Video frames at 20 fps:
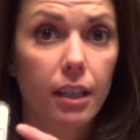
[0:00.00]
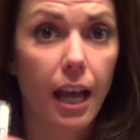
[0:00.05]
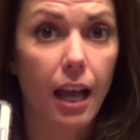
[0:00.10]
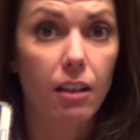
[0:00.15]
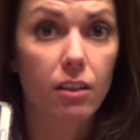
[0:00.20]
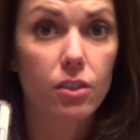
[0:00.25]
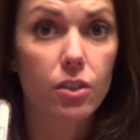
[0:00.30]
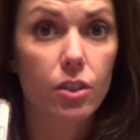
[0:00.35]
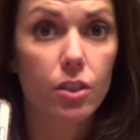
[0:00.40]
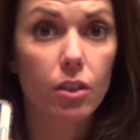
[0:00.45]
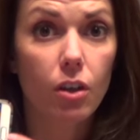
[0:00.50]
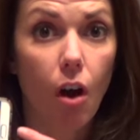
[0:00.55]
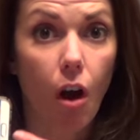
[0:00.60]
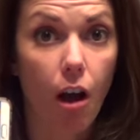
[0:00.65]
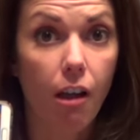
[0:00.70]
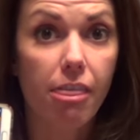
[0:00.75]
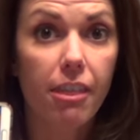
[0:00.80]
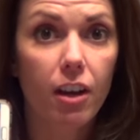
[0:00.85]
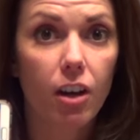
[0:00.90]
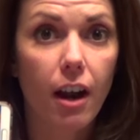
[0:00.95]
calendar
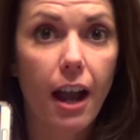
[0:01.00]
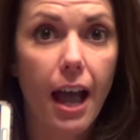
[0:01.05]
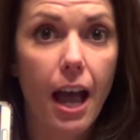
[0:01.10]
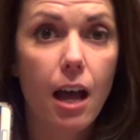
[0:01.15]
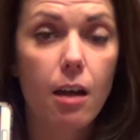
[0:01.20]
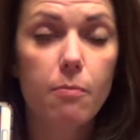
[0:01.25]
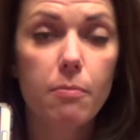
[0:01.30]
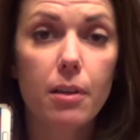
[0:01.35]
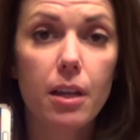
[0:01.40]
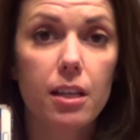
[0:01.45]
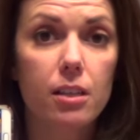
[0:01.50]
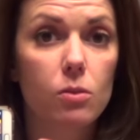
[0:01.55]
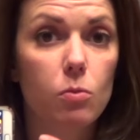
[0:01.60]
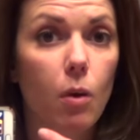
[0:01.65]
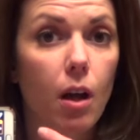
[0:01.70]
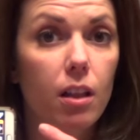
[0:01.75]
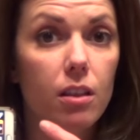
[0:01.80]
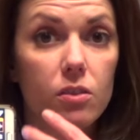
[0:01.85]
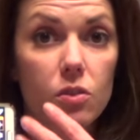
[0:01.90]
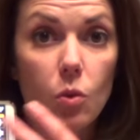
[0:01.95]
on their app as
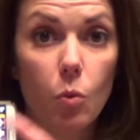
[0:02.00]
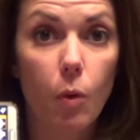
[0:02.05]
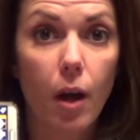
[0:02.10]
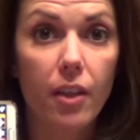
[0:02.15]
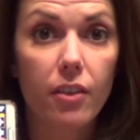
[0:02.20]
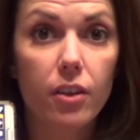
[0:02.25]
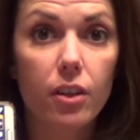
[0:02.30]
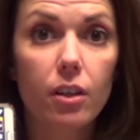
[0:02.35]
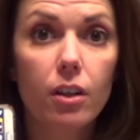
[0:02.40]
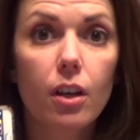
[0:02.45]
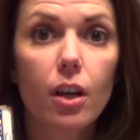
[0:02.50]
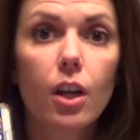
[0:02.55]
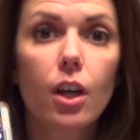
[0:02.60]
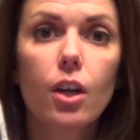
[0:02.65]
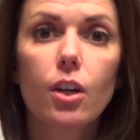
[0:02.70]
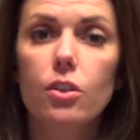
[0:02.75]
well as the weather.